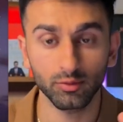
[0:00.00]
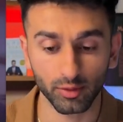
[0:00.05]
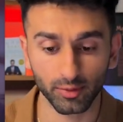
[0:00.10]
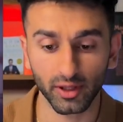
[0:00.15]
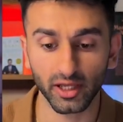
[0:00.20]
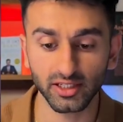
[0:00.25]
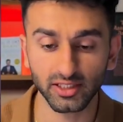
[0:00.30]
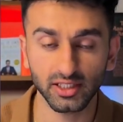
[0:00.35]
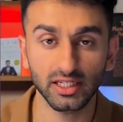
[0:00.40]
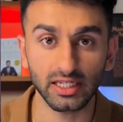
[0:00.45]

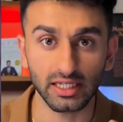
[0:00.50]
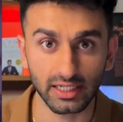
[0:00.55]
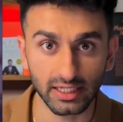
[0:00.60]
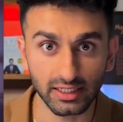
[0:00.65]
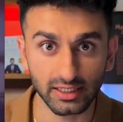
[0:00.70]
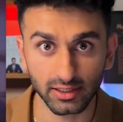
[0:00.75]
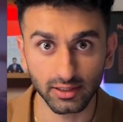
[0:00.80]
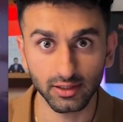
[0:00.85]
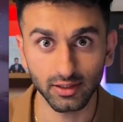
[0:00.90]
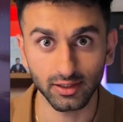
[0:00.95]
Perplexity
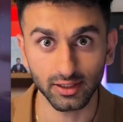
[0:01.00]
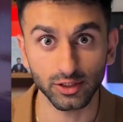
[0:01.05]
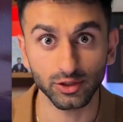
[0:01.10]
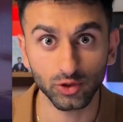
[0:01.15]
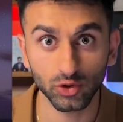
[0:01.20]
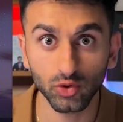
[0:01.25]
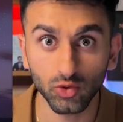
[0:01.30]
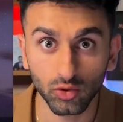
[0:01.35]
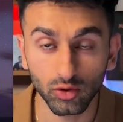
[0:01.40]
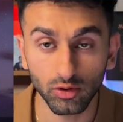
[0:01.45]
is
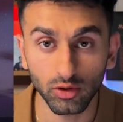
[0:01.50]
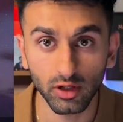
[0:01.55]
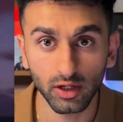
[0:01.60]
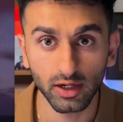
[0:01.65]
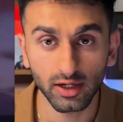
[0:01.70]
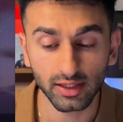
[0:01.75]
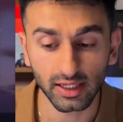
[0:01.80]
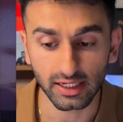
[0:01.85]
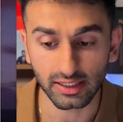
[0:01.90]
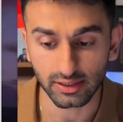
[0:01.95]
this tool
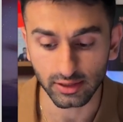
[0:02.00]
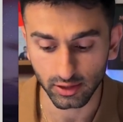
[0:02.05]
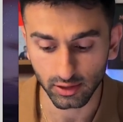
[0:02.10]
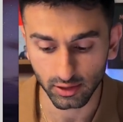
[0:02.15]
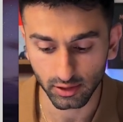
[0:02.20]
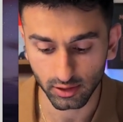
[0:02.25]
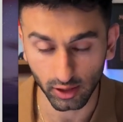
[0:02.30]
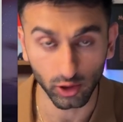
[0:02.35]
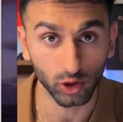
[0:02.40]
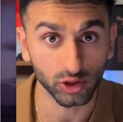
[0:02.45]
that is
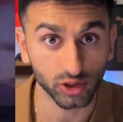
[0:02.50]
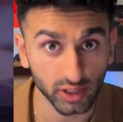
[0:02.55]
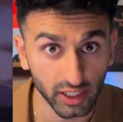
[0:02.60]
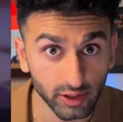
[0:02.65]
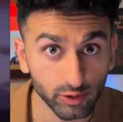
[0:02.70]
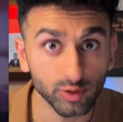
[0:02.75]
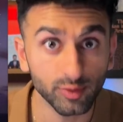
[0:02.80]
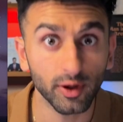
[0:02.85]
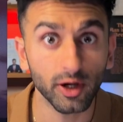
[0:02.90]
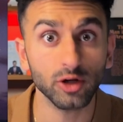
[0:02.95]
a large
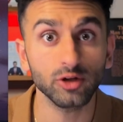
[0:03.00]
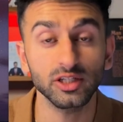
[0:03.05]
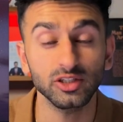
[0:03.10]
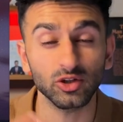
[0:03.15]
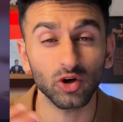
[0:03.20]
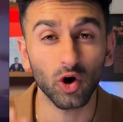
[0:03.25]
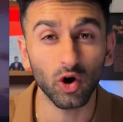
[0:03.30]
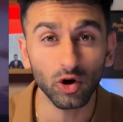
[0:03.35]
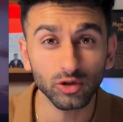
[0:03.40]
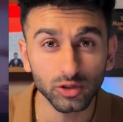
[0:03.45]
language model
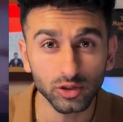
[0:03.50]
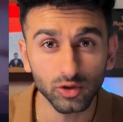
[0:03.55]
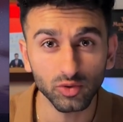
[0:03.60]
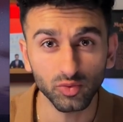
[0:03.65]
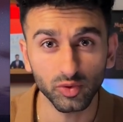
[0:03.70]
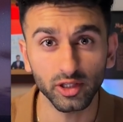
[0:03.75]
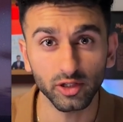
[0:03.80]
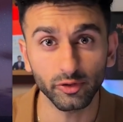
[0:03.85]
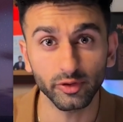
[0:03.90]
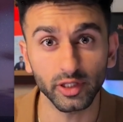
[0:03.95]
that's also
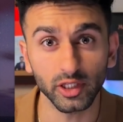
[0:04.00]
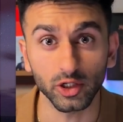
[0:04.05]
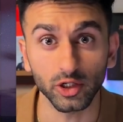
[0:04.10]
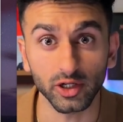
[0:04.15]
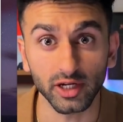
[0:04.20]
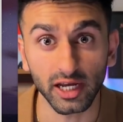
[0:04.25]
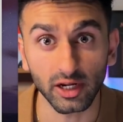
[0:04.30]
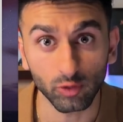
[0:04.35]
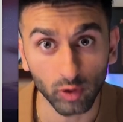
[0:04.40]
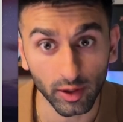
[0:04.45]
really, really
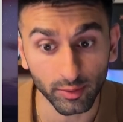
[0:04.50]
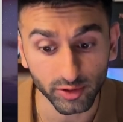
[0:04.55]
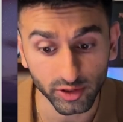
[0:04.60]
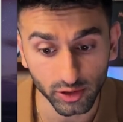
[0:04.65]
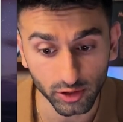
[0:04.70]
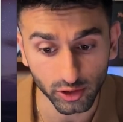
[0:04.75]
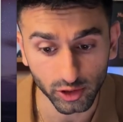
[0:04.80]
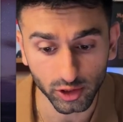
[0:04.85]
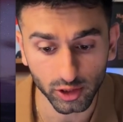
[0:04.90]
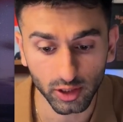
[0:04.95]
good at web
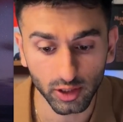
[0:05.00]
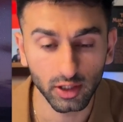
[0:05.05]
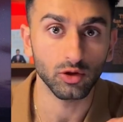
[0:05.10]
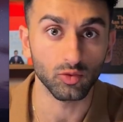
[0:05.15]
search.